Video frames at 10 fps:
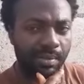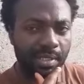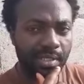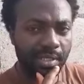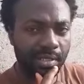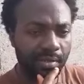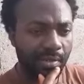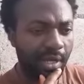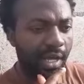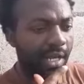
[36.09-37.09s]
I see it
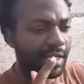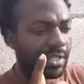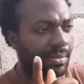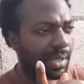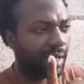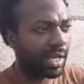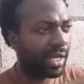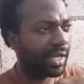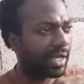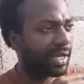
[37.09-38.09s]
all like small
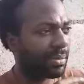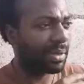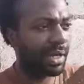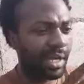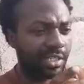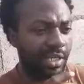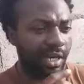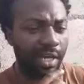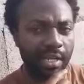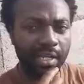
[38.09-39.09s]
island and larger
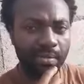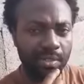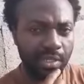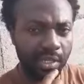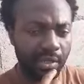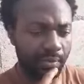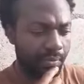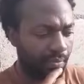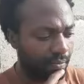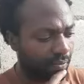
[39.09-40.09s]
island together.
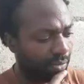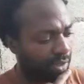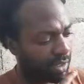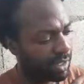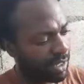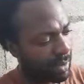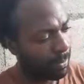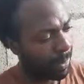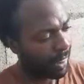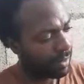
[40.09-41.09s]
Yeah,
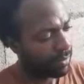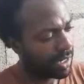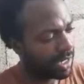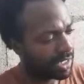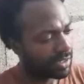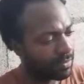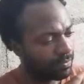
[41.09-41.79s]
read this.